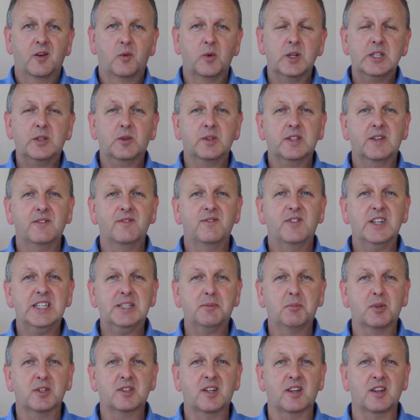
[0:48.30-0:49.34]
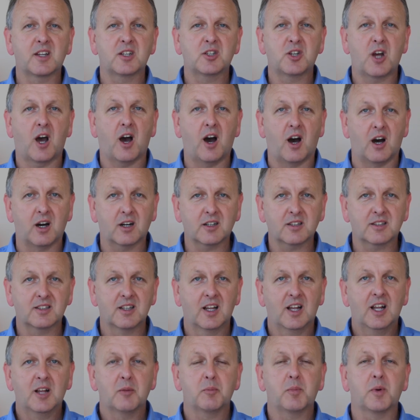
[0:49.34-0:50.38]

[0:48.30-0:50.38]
which was invisible to the sharks,